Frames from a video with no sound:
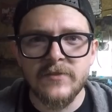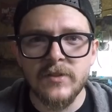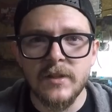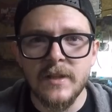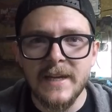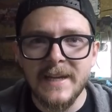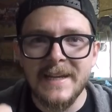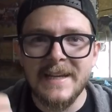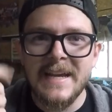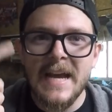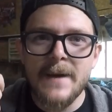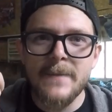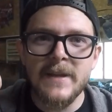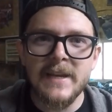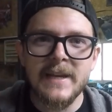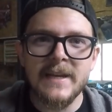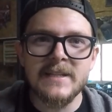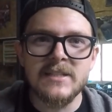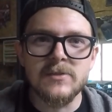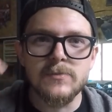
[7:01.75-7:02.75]
for liking, commenting,
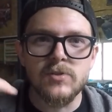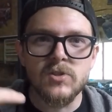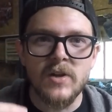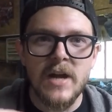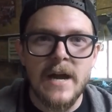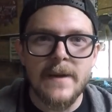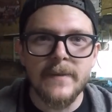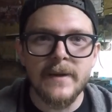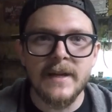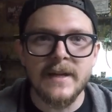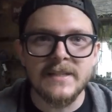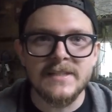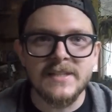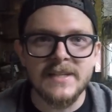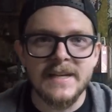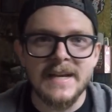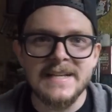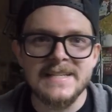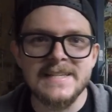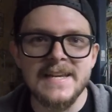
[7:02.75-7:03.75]
and subscribing. I'll see you
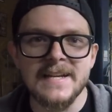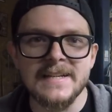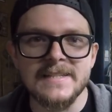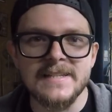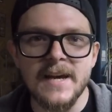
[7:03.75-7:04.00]
guys next